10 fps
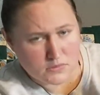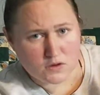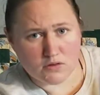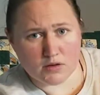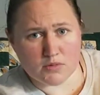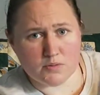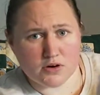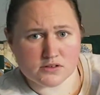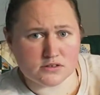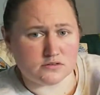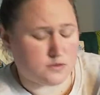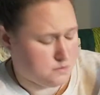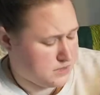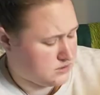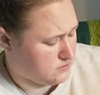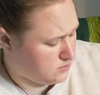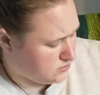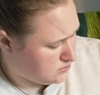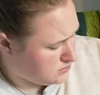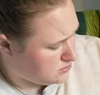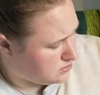Grandma Poss looked miserable.